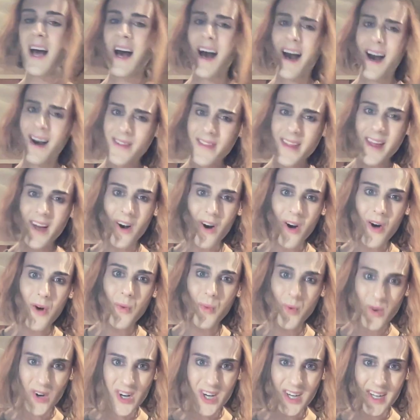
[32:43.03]
how they all
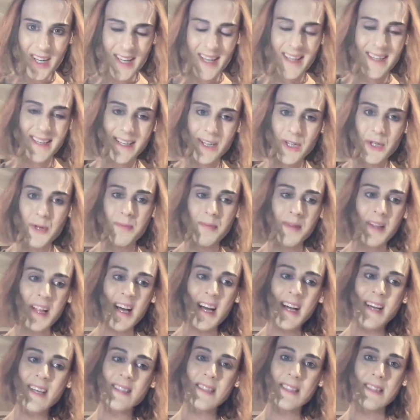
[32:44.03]
work and
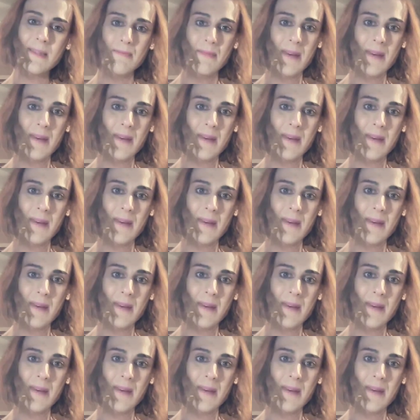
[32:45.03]
interplay,